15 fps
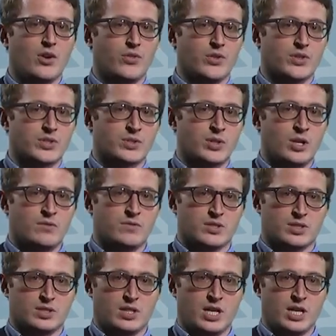the
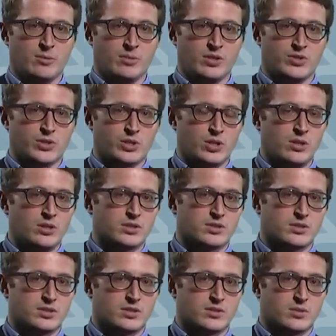service time and the
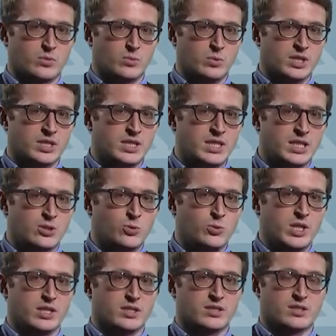costs will
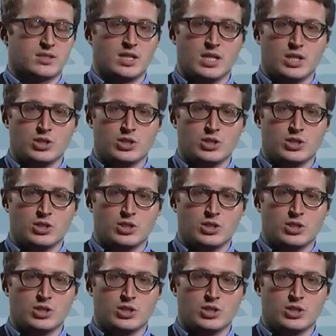decrease